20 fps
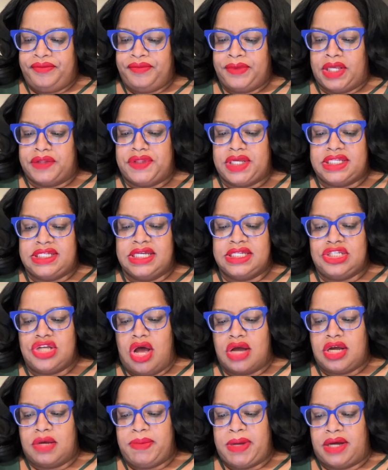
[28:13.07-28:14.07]
They did
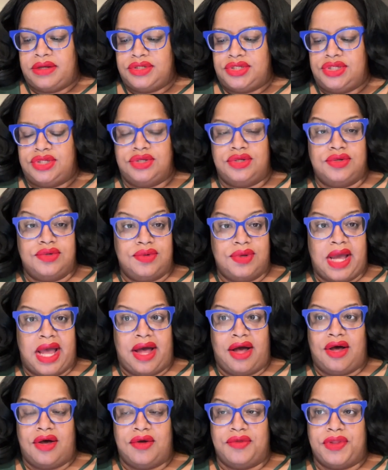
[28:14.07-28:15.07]
talk about, too,
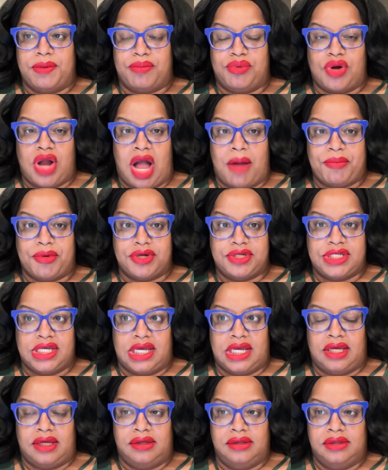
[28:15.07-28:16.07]
how the
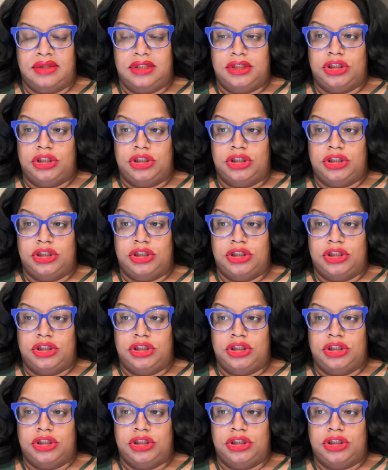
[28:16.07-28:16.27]
property,